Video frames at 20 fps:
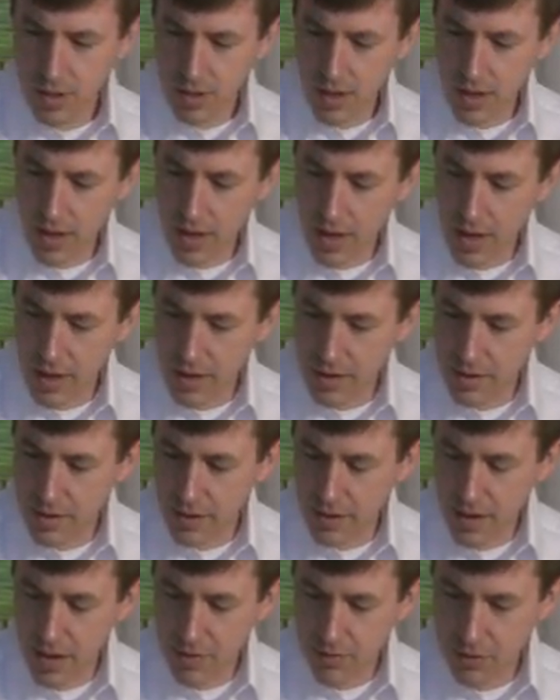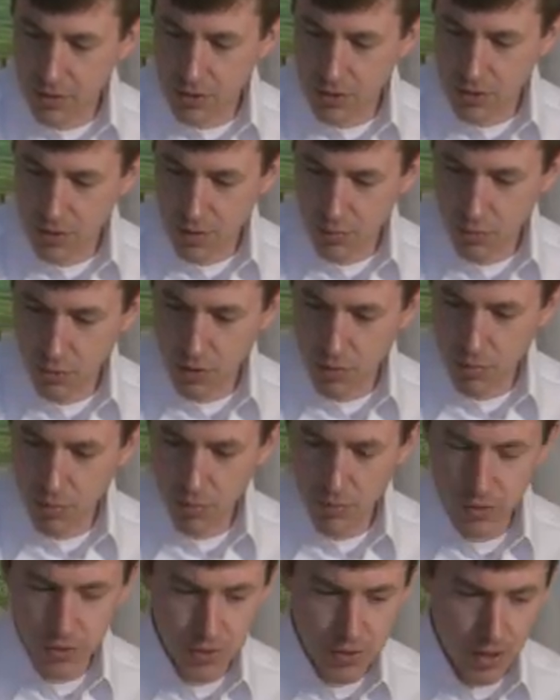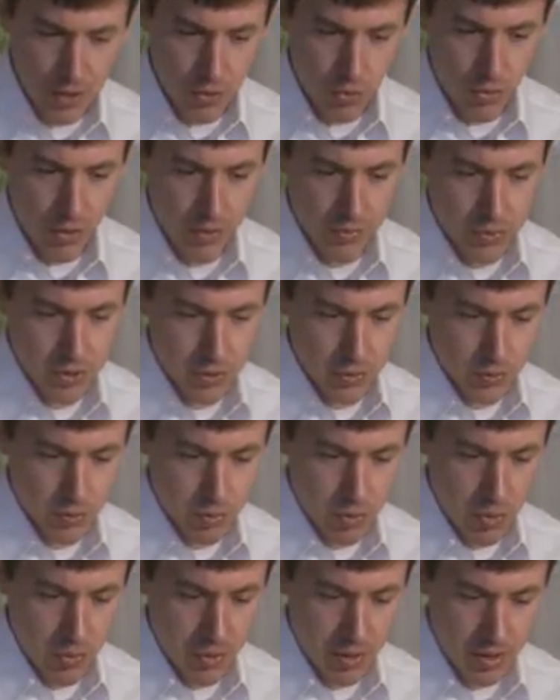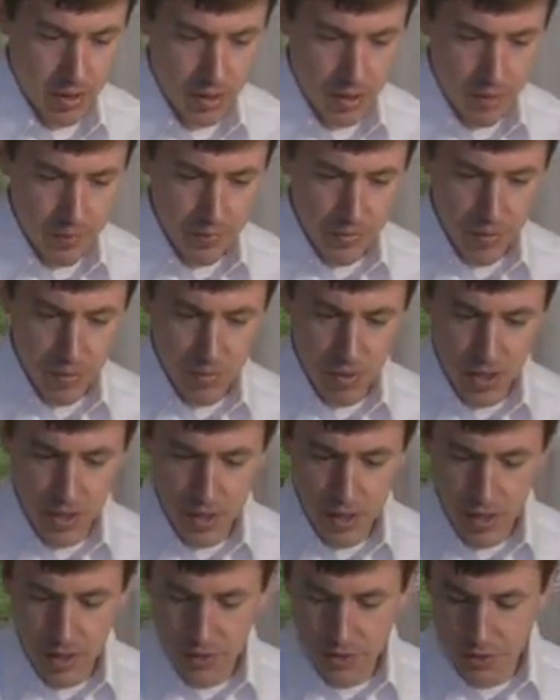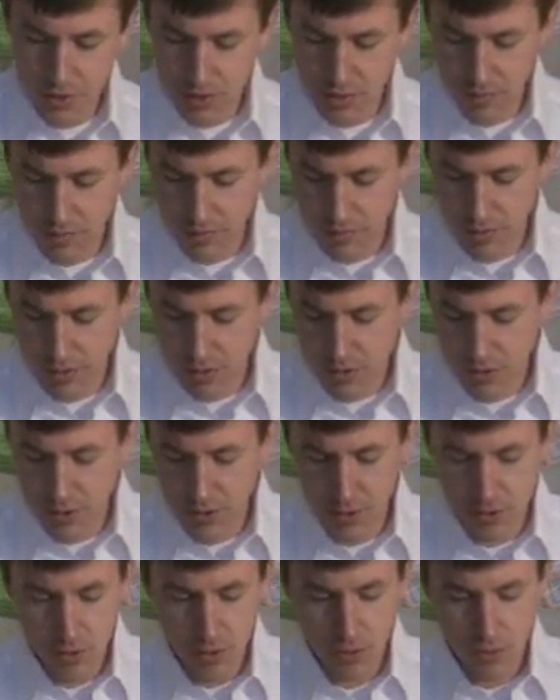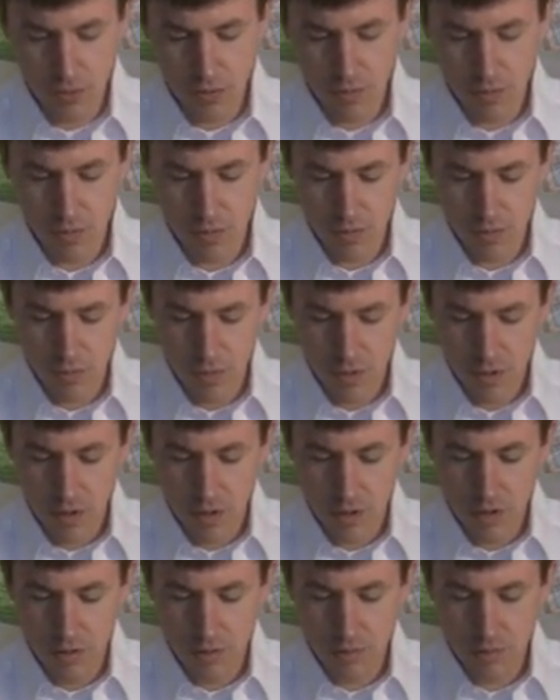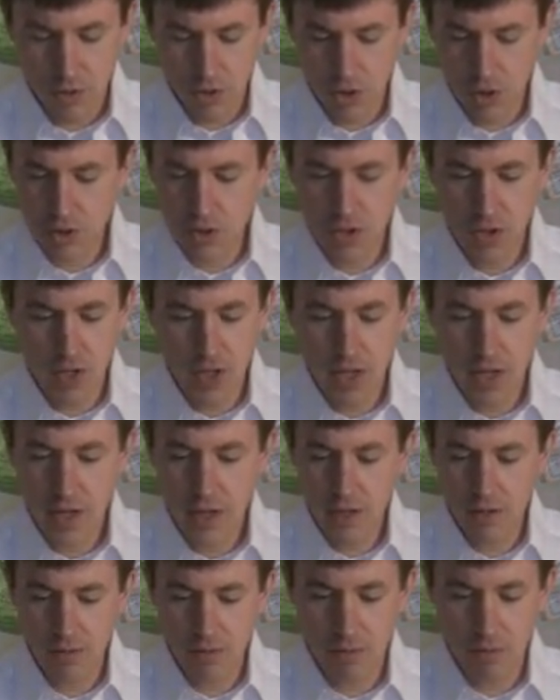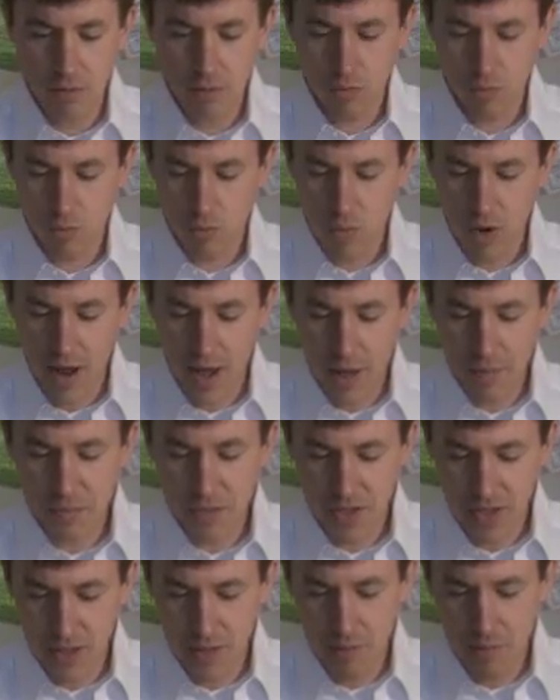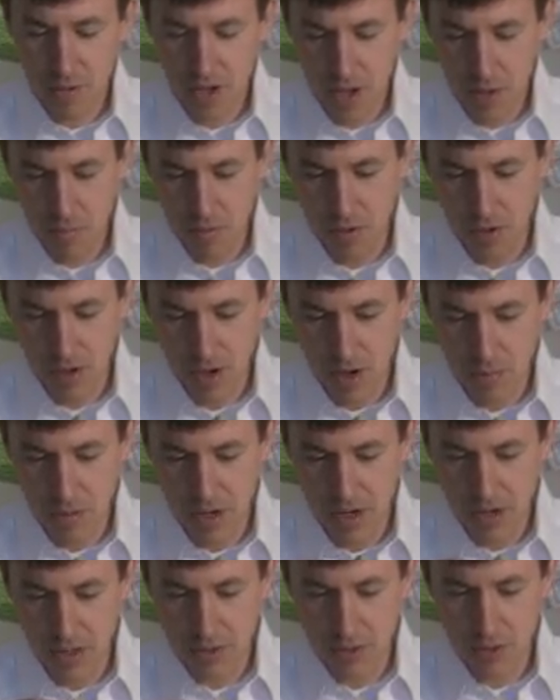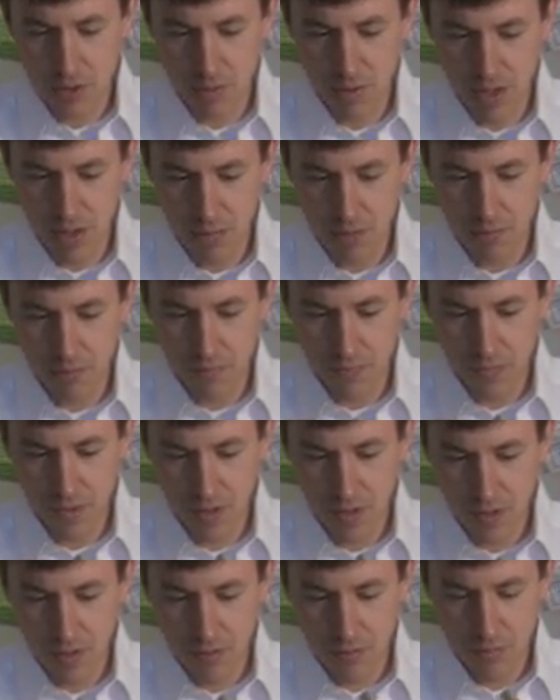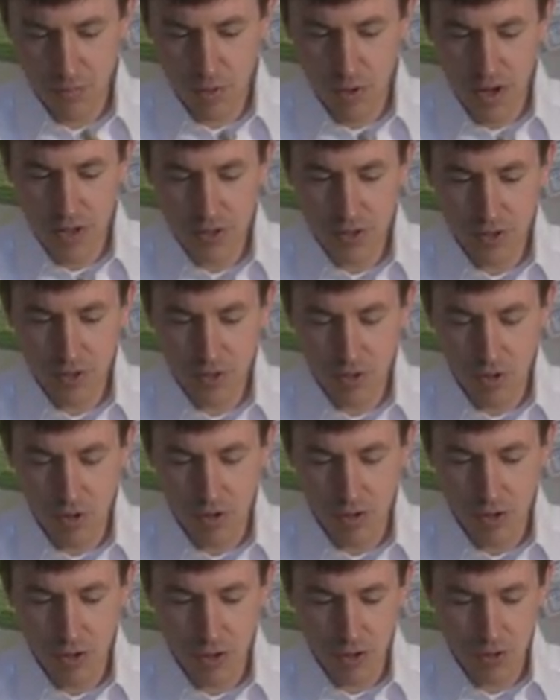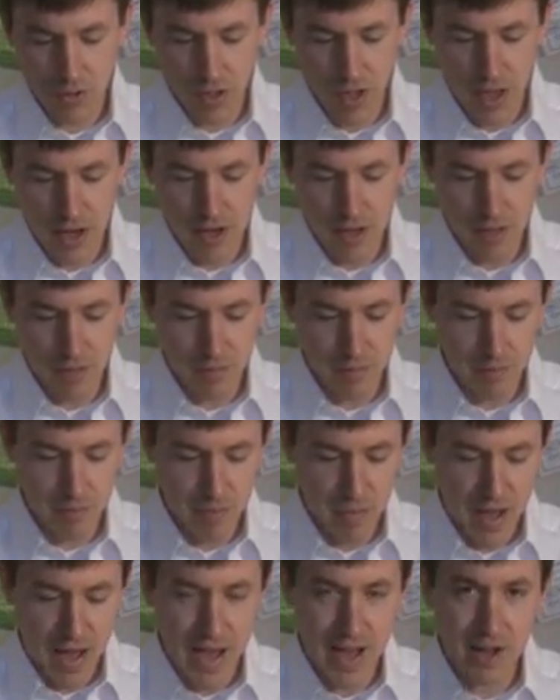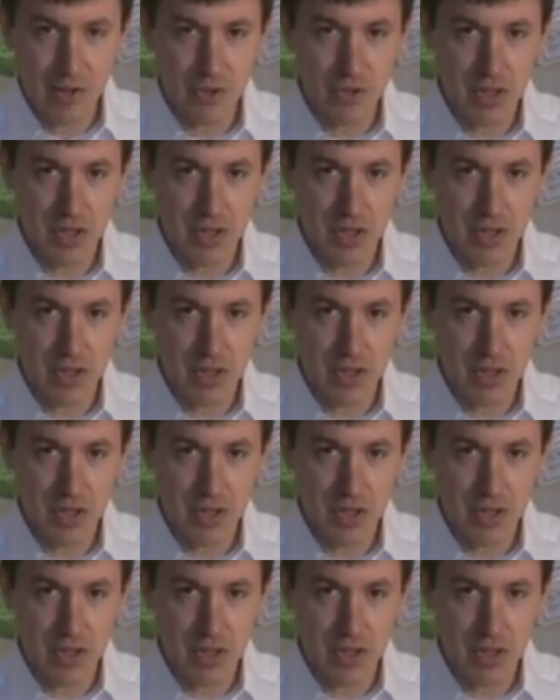And I got this, I'm going to move this out of the way just for a moment, because this is just tea wrapped in paper. I mean, it's been pressed or just kind of piled